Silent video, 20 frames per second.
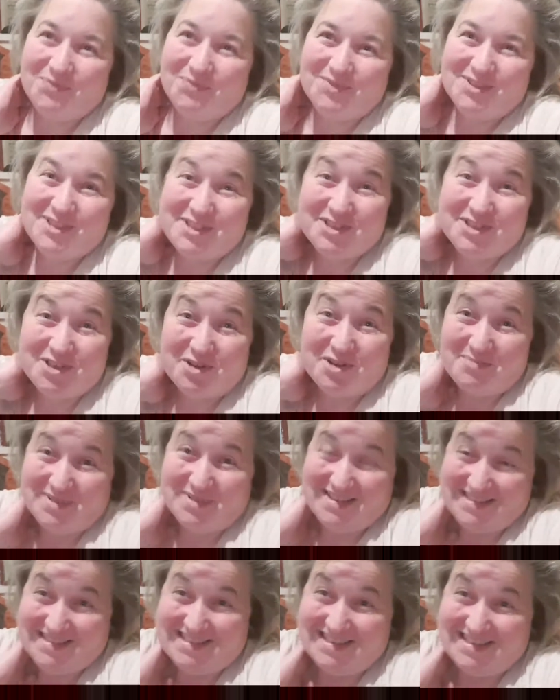To stop
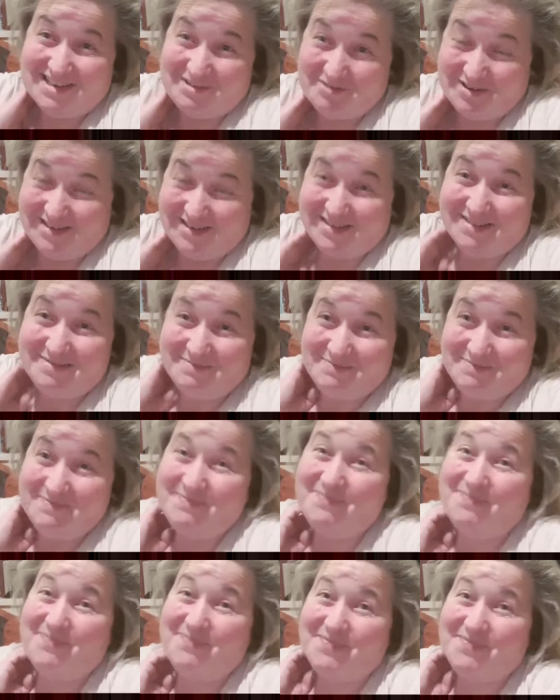hysteria,
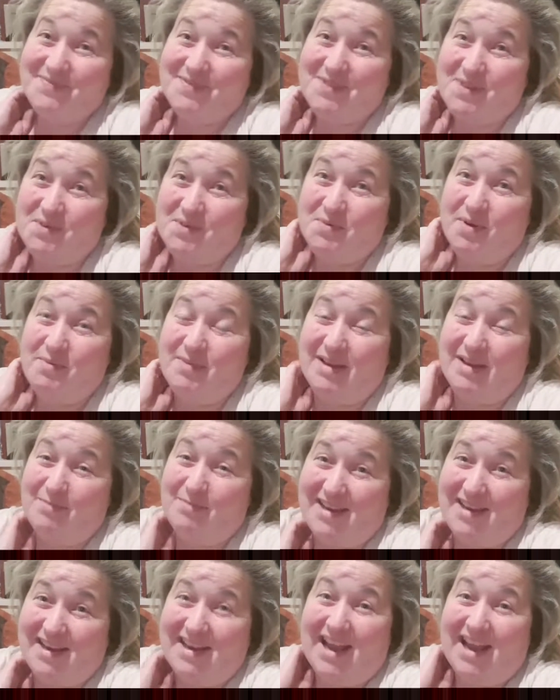so
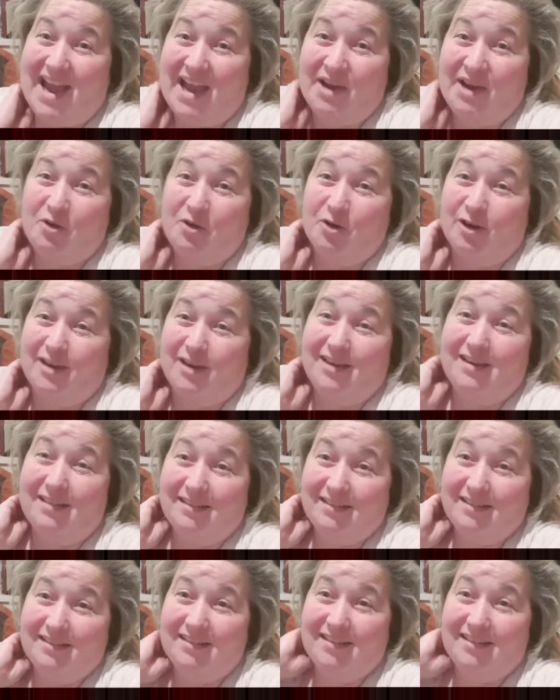women being
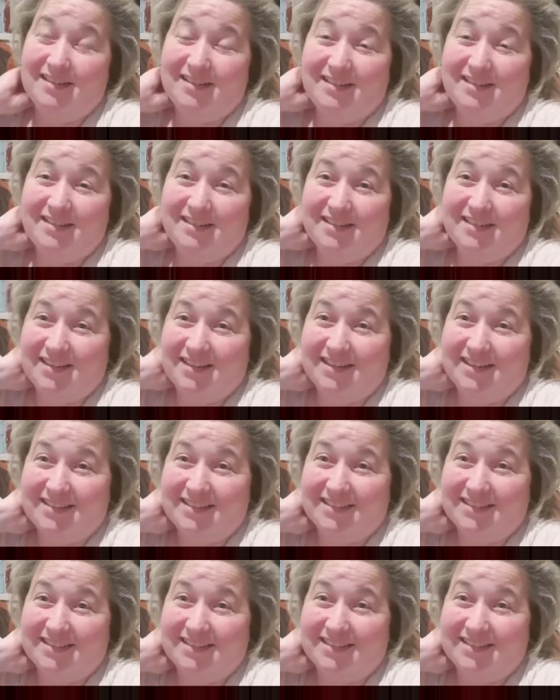angry
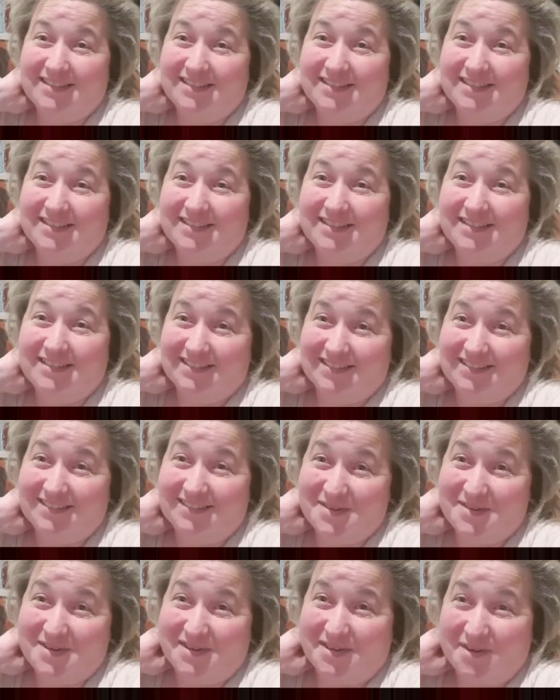and
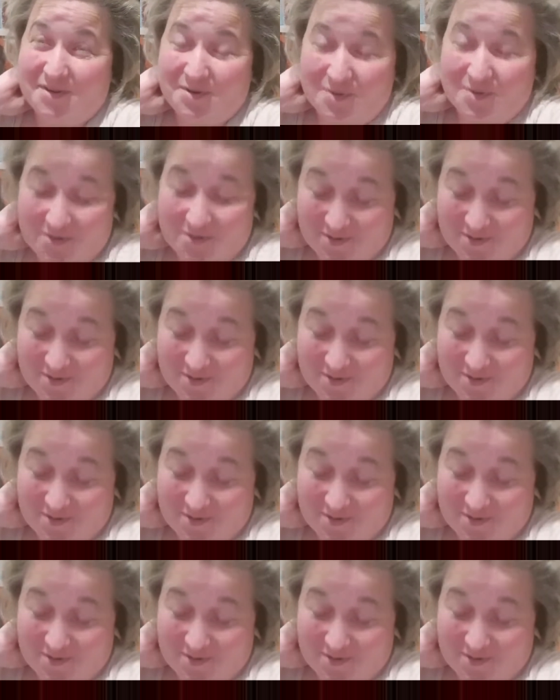all